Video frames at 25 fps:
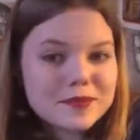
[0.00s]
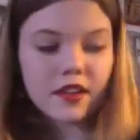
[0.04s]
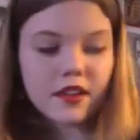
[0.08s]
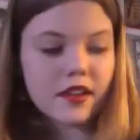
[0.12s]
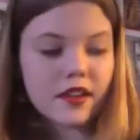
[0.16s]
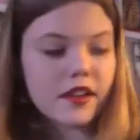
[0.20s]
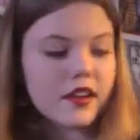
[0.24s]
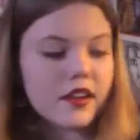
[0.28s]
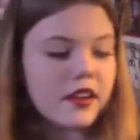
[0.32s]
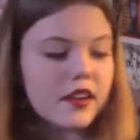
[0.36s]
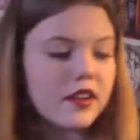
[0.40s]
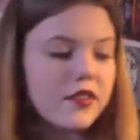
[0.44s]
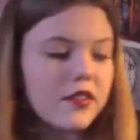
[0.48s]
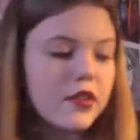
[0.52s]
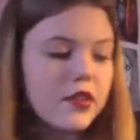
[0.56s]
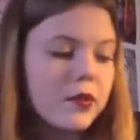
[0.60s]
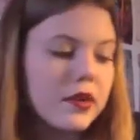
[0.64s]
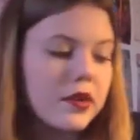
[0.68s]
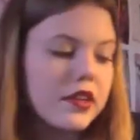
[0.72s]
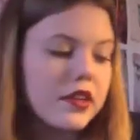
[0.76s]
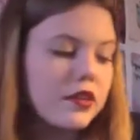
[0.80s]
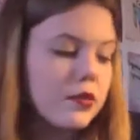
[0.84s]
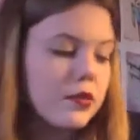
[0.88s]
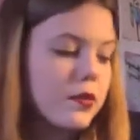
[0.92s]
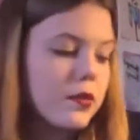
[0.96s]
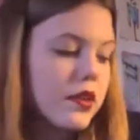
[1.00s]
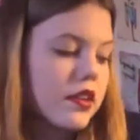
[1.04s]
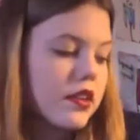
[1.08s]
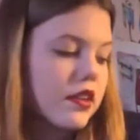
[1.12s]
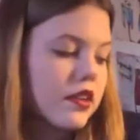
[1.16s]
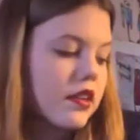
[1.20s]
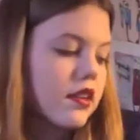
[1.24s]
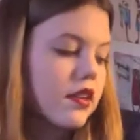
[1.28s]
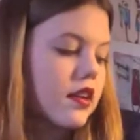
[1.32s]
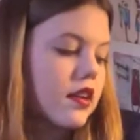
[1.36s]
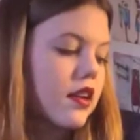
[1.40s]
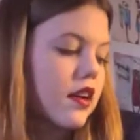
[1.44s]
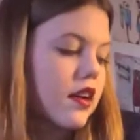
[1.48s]
I love the way it's
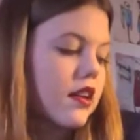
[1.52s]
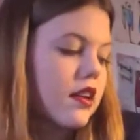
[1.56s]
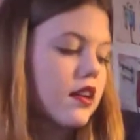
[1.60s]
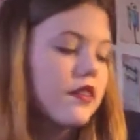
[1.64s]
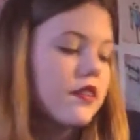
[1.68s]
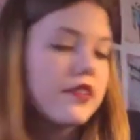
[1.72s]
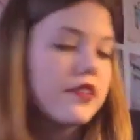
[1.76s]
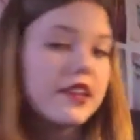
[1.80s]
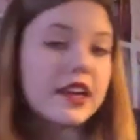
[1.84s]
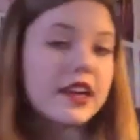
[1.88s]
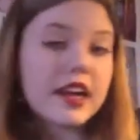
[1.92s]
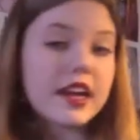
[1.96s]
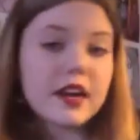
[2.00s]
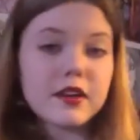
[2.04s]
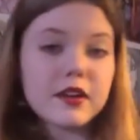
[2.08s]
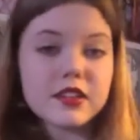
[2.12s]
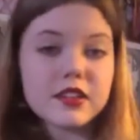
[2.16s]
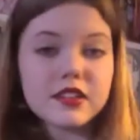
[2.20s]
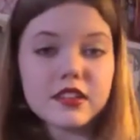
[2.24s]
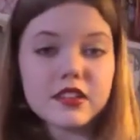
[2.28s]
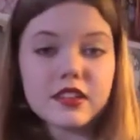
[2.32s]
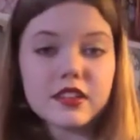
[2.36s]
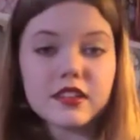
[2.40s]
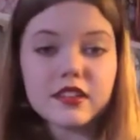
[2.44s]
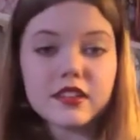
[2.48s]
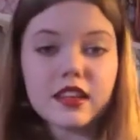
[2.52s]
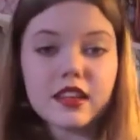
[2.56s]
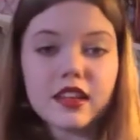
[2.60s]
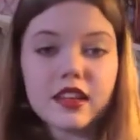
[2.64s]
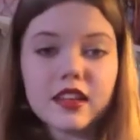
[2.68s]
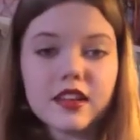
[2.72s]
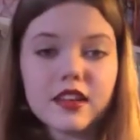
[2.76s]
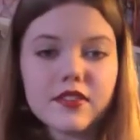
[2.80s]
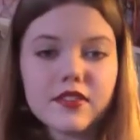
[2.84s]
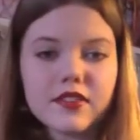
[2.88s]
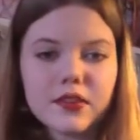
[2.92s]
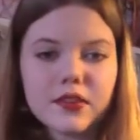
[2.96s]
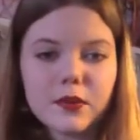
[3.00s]
written, I love the characters, I
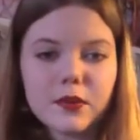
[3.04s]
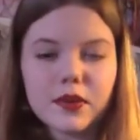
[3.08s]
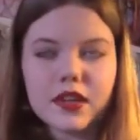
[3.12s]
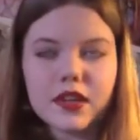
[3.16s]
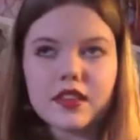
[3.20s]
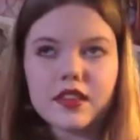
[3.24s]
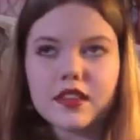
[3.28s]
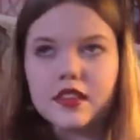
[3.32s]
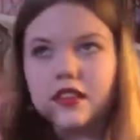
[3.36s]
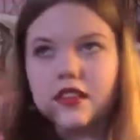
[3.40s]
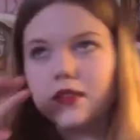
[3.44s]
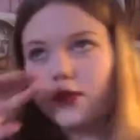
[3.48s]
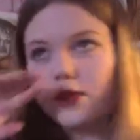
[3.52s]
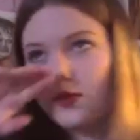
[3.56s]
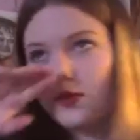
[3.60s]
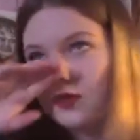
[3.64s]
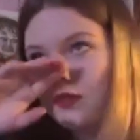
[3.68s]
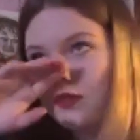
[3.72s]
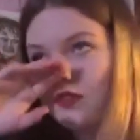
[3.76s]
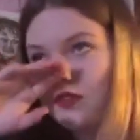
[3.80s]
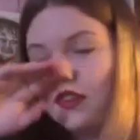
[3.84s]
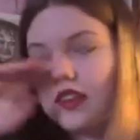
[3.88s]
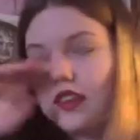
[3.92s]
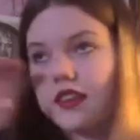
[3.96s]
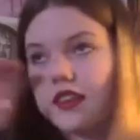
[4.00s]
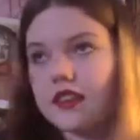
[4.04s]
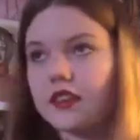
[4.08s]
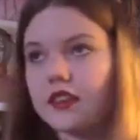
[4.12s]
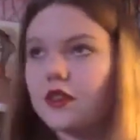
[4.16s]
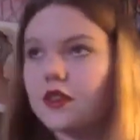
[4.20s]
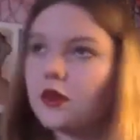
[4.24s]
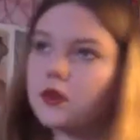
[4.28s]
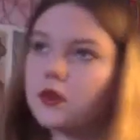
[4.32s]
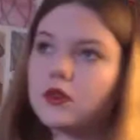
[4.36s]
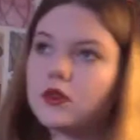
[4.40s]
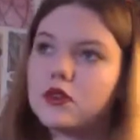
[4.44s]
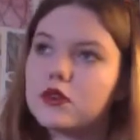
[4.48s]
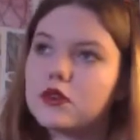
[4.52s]
love the way that they've sort of taken an
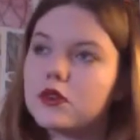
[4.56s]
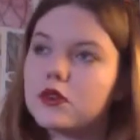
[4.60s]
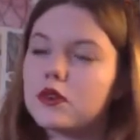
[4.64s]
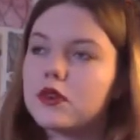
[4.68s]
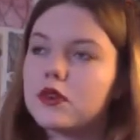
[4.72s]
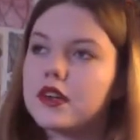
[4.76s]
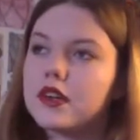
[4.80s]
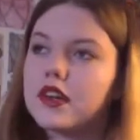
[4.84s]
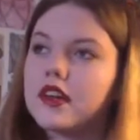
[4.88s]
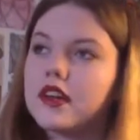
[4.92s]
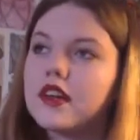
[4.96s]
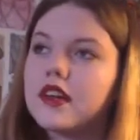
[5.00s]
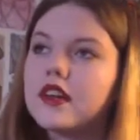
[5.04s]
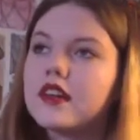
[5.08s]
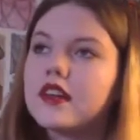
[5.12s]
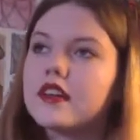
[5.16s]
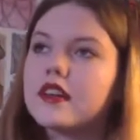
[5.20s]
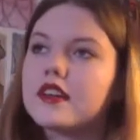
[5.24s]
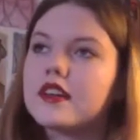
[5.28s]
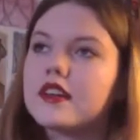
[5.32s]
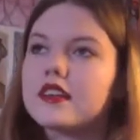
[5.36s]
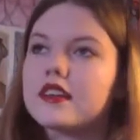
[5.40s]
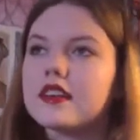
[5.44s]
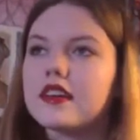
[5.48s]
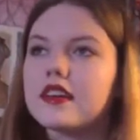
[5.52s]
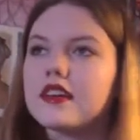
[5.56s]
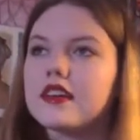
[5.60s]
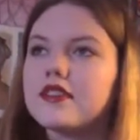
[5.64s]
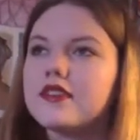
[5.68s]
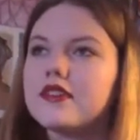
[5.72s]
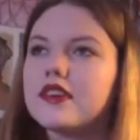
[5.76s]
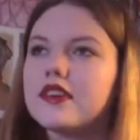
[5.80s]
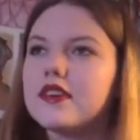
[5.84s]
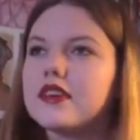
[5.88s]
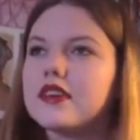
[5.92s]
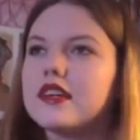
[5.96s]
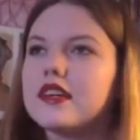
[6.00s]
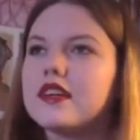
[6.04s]
old story that's kind of
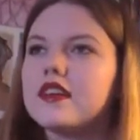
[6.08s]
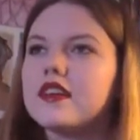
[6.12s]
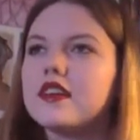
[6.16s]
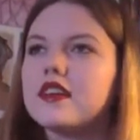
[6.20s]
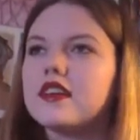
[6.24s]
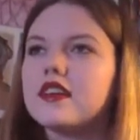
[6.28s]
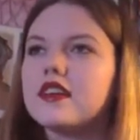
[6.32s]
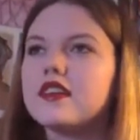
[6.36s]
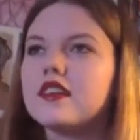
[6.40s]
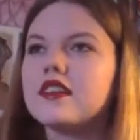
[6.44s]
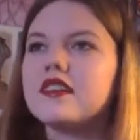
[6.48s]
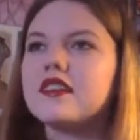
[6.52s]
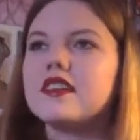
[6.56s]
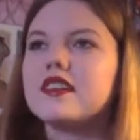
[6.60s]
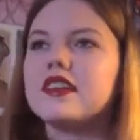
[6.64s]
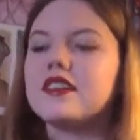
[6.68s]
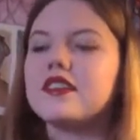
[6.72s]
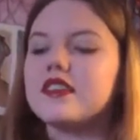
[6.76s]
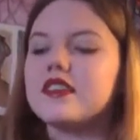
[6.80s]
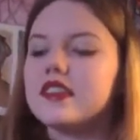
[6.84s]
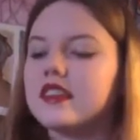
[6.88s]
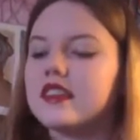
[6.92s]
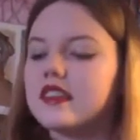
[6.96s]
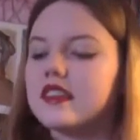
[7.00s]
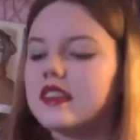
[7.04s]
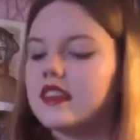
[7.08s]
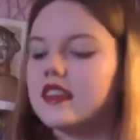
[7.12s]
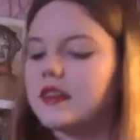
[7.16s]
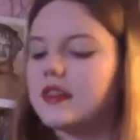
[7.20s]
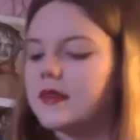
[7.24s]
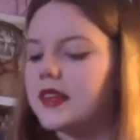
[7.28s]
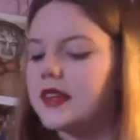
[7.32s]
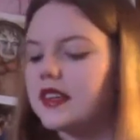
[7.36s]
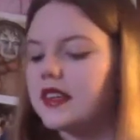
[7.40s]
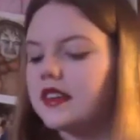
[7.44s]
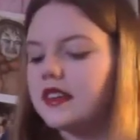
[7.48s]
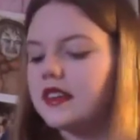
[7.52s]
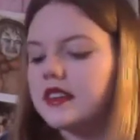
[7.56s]
very serious, and I
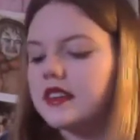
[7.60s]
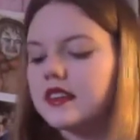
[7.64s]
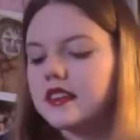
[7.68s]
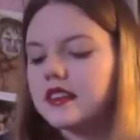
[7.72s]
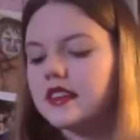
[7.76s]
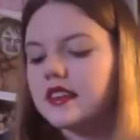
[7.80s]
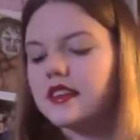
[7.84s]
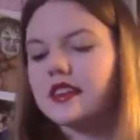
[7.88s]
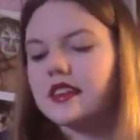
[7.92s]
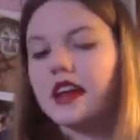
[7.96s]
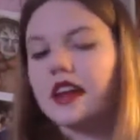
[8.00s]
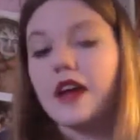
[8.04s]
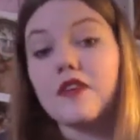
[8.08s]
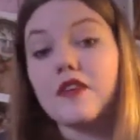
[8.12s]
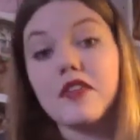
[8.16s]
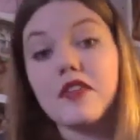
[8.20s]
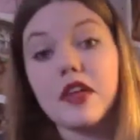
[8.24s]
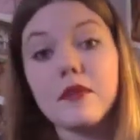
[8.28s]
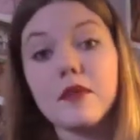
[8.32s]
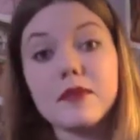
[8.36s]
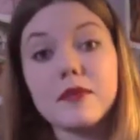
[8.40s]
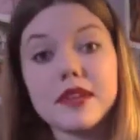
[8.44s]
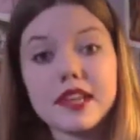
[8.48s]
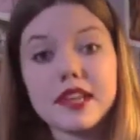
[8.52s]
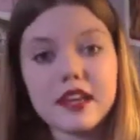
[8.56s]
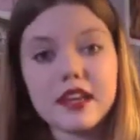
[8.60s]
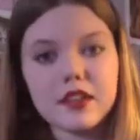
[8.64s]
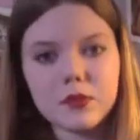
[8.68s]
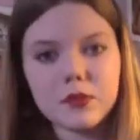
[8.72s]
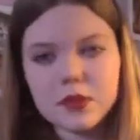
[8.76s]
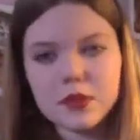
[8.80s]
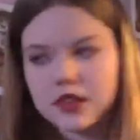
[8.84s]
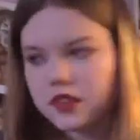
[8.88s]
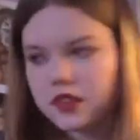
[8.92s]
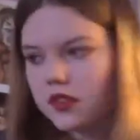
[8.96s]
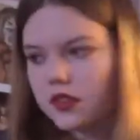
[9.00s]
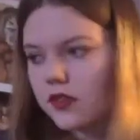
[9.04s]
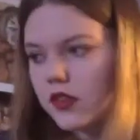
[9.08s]
mean, it doesn't have that many
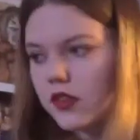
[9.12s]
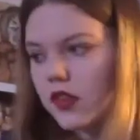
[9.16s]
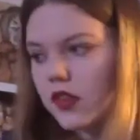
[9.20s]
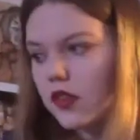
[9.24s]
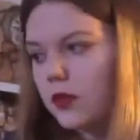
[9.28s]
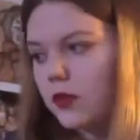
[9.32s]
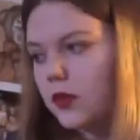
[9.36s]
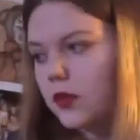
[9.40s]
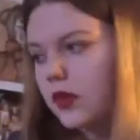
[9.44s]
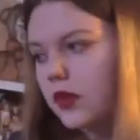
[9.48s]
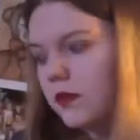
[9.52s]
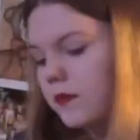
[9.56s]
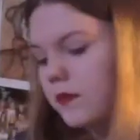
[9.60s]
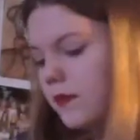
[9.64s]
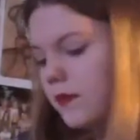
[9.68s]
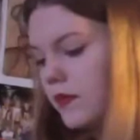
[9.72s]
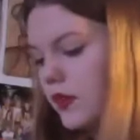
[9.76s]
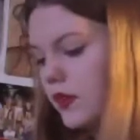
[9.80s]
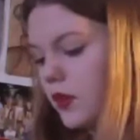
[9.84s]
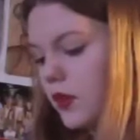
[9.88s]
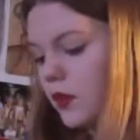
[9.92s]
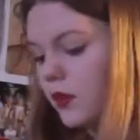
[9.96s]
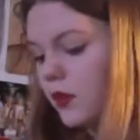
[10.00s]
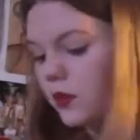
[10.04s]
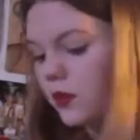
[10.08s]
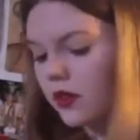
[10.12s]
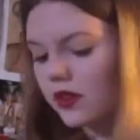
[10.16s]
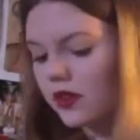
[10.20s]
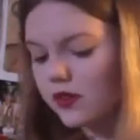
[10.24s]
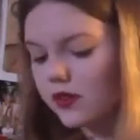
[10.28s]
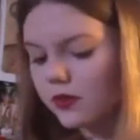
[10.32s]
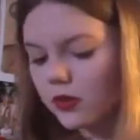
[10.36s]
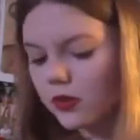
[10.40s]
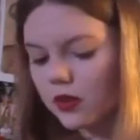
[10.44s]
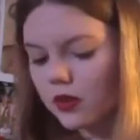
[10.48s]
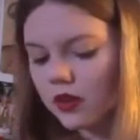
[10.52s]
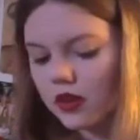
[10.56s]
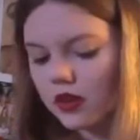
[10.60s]
aspects of humour, not of
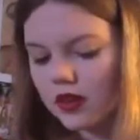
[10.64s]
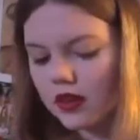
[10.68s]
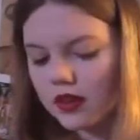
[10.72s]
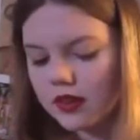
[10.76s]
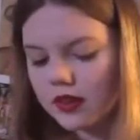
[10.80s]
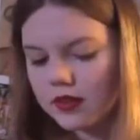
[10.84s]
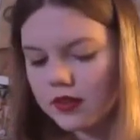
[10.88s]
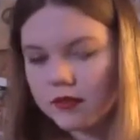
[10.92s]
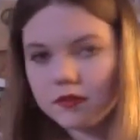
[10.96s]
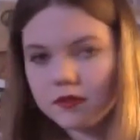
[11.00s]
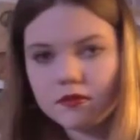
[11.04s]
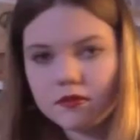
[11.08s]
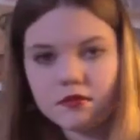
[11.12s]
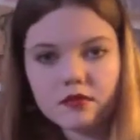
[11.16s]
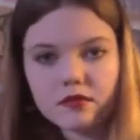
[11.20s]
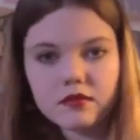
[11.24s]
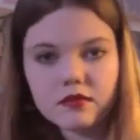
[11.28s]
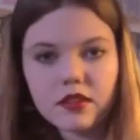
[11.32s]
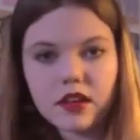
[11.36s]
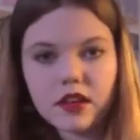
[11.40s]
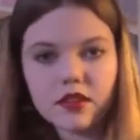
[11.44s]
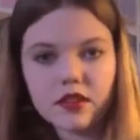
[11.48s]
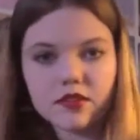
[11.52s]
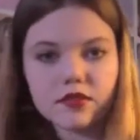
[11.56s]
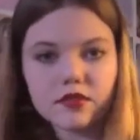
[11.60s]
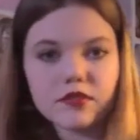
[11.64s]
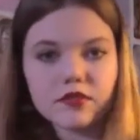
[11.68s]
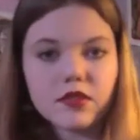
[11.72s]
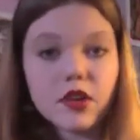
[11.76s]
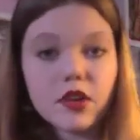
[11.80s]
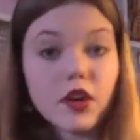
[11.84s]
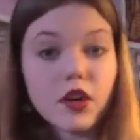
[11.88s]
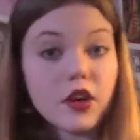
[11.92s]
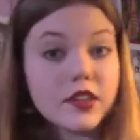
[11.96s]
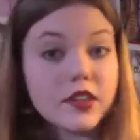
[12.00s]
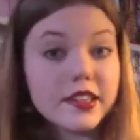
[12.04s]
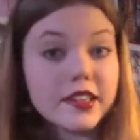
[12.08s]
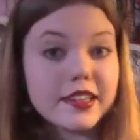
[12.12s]
what I have
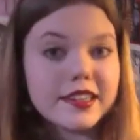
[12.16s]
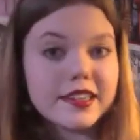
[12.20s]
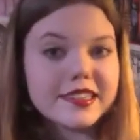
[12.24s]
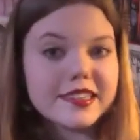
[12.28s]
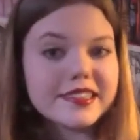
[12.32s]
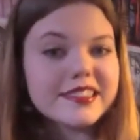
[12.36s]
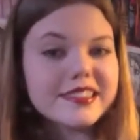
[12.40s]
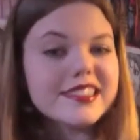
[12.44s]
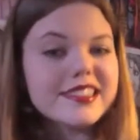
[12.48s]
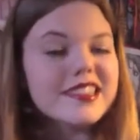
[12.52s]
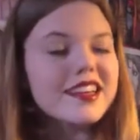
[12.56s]
heard at least,